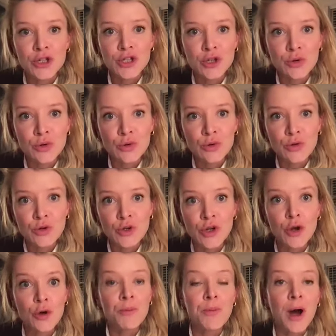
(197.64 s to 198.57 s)
to you
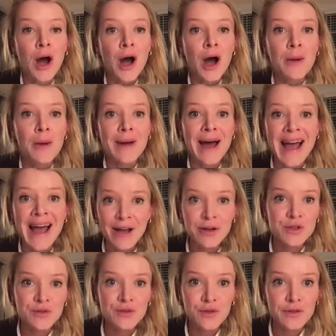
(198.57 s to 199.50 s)
know bomb a
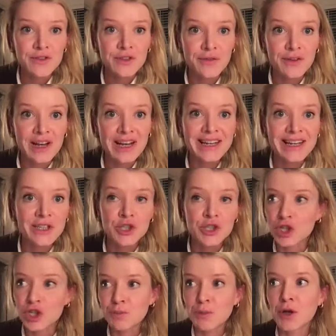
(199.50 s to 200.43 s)
house full of civilians
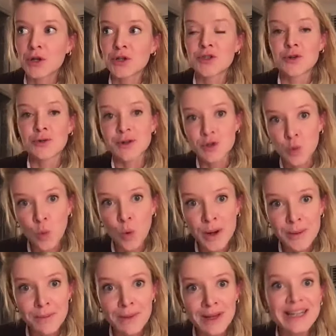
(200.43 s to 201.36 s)
just because there is
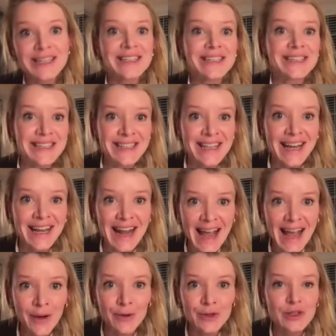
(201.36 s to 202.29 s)
one militant in that
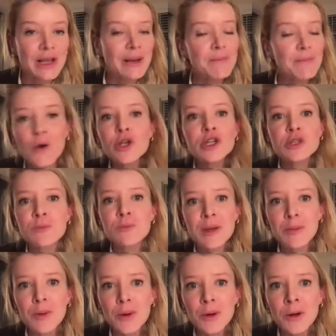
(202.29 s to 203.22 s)
house like most
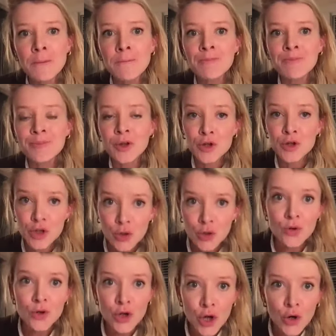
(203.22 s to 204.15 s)
people
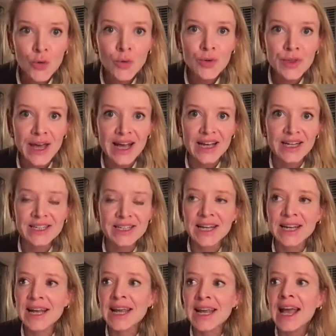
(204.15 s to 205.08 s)
don't know that
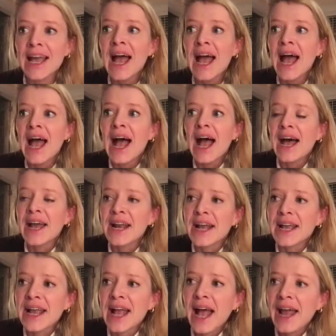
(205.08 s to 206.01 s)
and i and
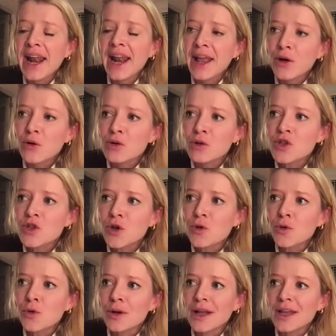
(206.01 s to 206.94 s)
i and i
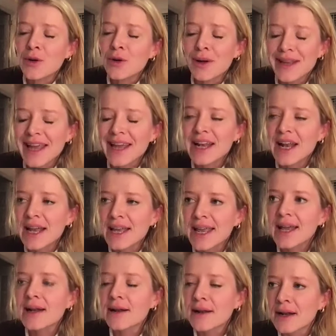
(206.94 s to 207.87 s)
also you know i get i
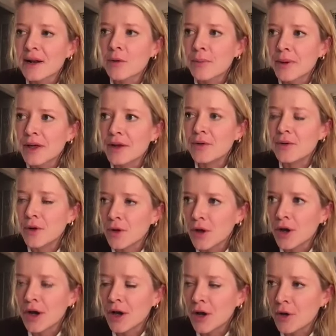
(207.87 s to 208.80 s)
get a little bit
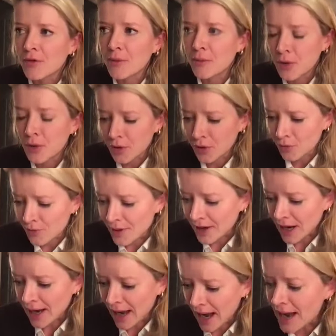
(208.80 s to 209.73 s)
uh, of a broken
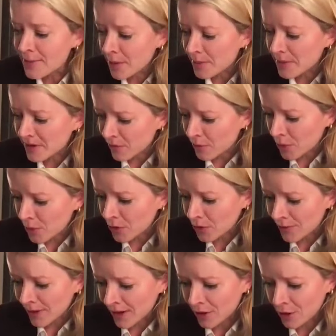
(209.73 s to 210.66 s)
record i'm a bit of a
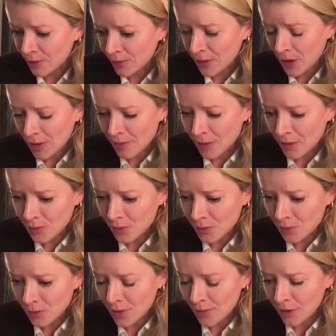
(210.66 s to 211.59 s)
broken record about about
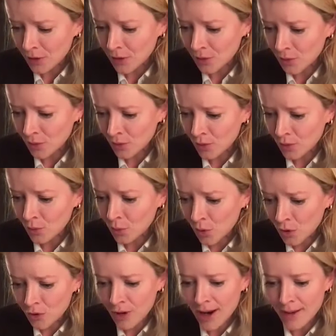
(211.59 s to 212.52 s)
about
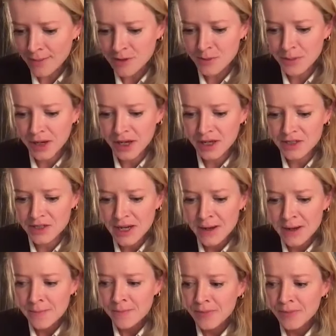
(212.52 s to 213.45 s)
war crimes because
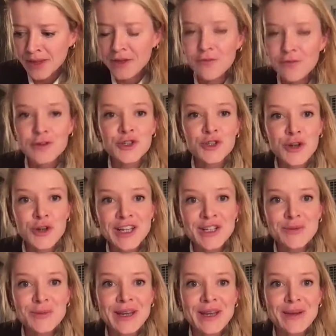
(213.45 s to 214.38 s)
it
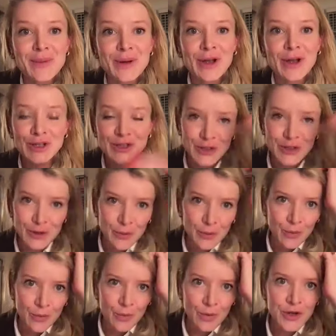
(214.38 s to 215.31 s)
frustrates me because
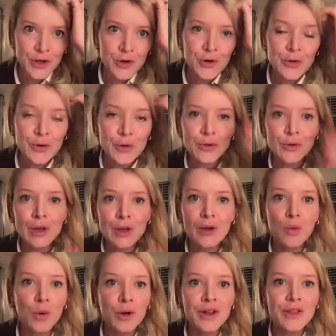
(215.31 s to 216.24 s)
when you're
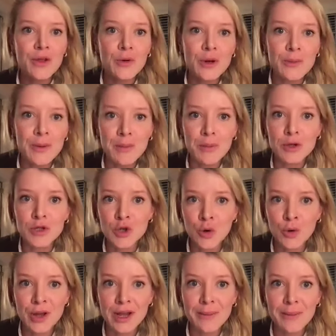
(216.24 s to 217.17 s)
like one of the only people
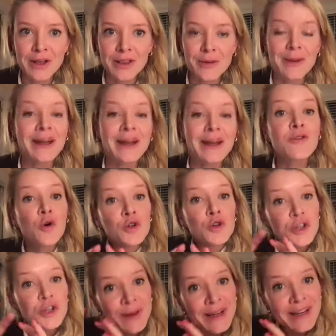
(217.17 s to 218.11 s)
talking about them and of course
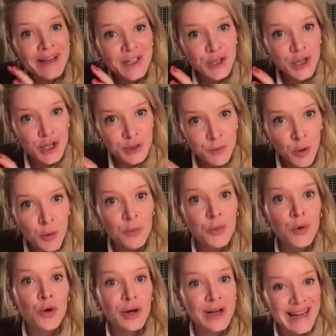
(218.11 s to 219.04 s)
they're being discussed more
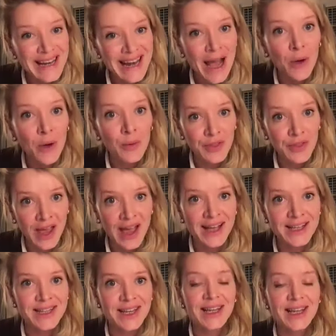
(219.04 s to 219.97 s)
broadly now with
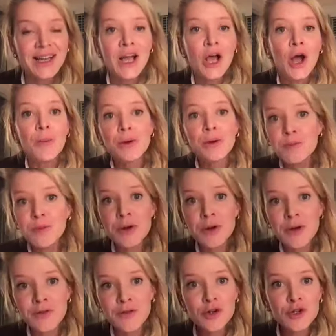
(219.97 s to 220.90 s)
gaza but
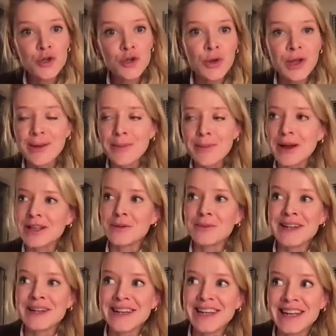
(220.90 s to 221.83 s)
but if you're talking about them
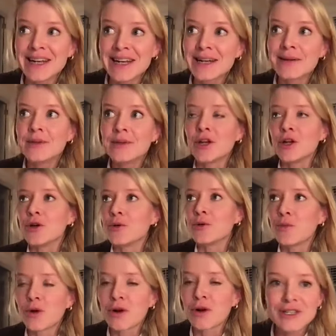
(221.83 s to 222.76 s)
in in you know
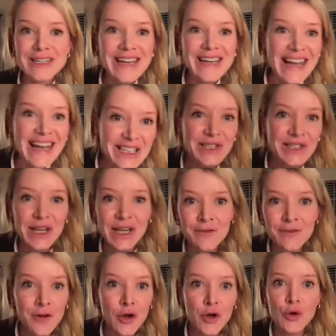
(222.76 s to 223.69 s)
where it's less
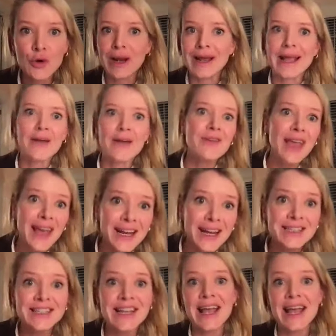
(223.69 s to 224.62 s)
in vogue like
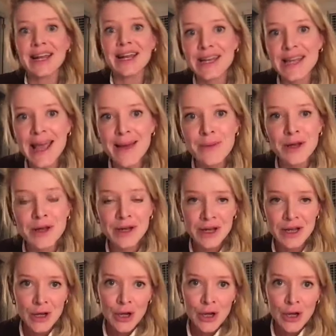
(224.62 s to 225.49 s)
afghanistan and yemen